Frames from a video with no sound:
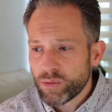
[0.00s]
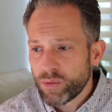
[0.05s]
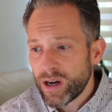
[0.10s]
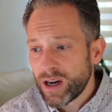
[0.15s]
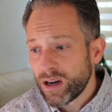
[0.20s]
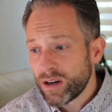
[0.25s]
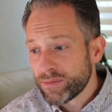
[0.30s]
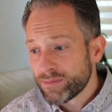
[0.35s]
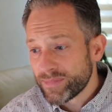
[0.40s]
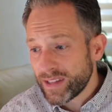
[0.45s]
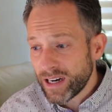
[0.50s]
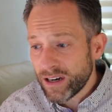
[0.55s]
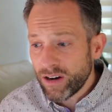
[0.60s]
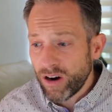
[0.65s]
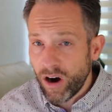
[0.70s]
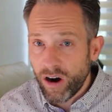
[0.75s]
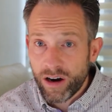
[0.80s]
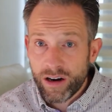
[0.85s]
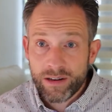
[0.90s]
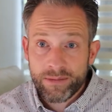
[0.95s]
Well, there
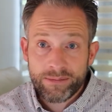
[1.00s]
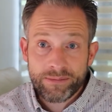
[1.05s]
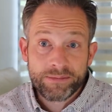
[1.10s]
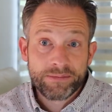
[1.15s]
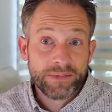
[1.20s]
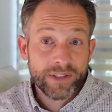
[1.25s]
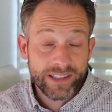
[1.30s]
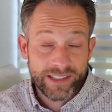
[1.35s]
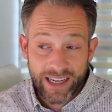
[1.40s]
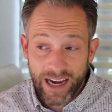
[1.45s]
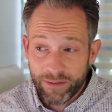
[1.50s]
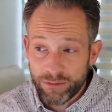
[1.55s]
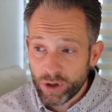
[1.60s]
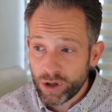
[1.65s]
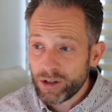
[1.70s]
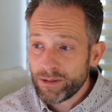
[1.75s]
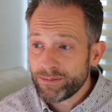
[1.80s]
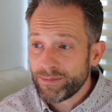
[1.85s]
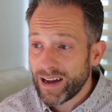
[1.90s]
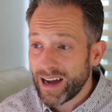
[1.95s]
are
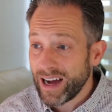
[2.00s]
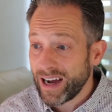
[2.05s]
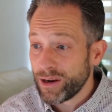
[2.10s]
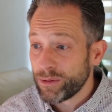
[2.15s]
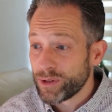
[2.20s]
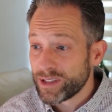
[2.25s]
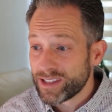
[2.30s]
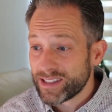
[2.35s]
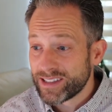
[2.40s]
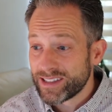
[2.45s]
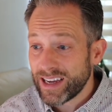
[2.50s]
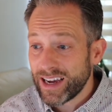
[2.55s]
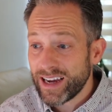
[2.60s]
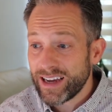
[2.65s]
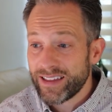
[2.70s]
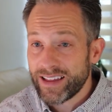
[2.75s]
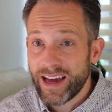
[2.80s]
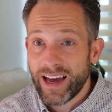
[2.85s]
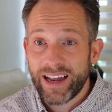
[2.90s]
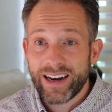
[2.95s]
several. I would say
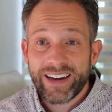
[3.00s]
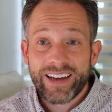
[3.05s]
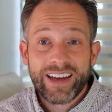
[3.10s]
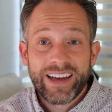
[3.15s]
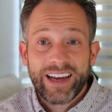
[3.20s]
that